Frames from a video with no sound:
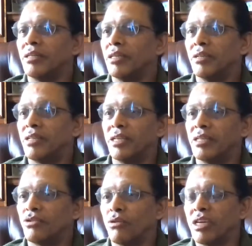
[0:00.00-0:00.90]

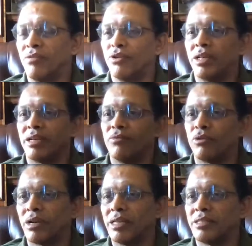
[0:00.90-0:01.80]
It's okay if you take 4
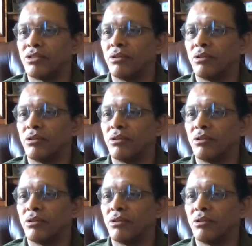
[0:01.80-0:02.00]
classes to